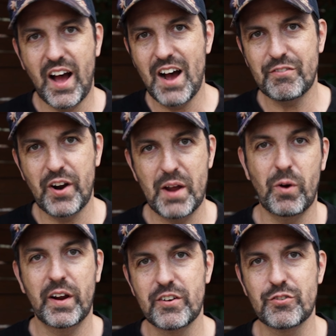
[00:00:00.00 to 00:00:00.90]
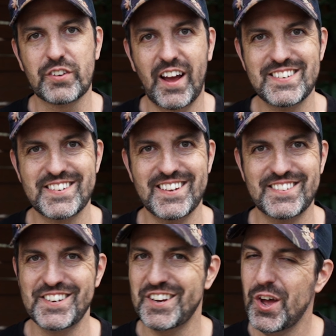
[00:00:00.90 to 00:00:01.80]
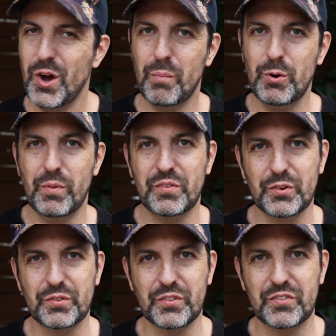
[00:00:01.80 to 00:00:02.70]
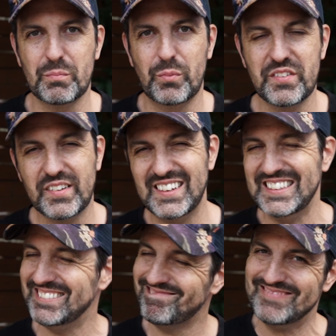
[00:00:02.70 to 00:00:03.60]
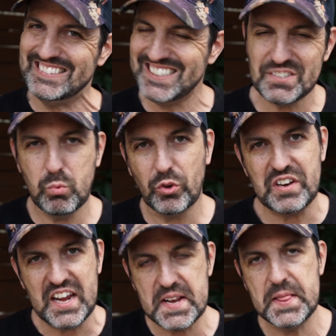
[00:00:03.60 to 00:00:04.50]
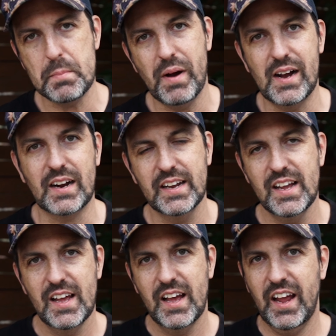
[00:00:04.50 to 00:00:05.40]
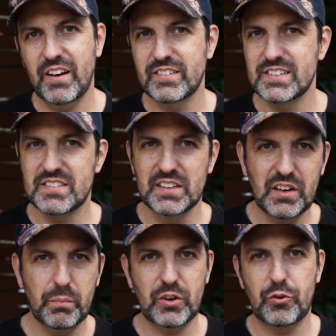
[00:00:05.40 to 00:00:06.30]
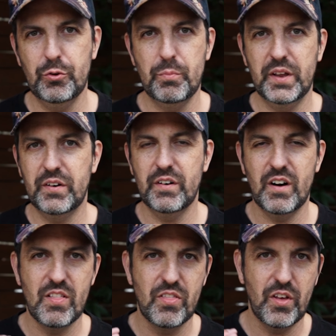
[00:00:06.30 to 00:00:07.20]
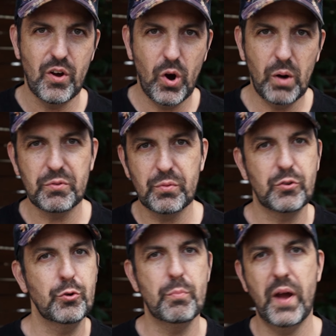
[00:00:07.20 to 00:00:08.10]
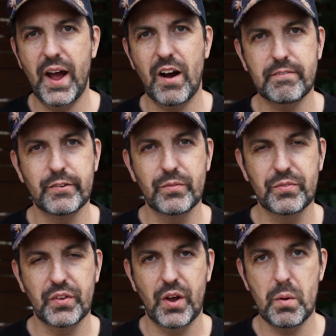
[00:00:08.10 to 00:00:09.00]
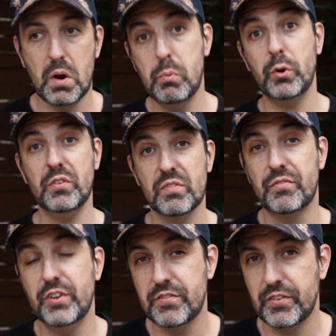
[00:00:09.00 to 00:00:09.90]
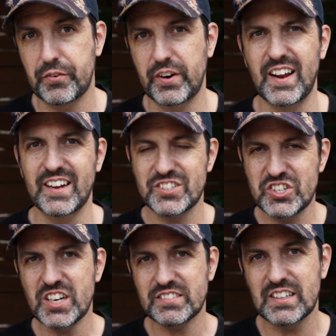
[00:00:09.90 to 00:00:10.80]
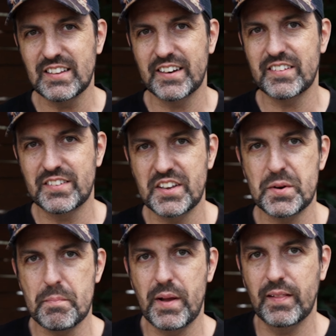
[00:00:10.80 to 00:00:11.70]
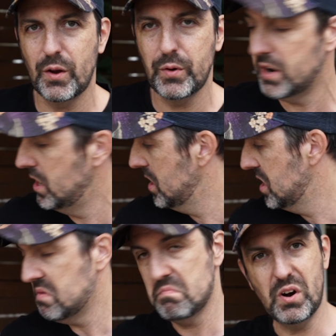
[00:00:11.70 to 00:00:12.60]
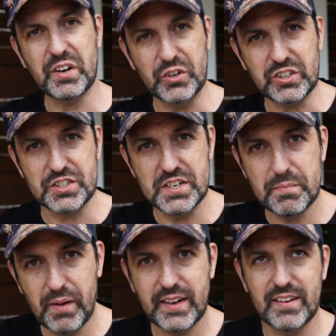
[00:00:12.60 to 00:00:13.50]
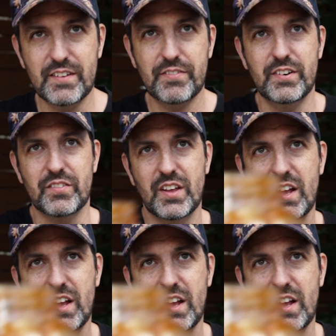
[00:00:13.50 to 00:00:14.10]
after I had my initial taste testing, I put my sauce on some brisket and it just wasn't hitting the mark. It was a little bit too bitter, the hops were too powerful, so I put it in the fridge for 3 days just to let it sit and mellow, and my gosh, did it make a difference.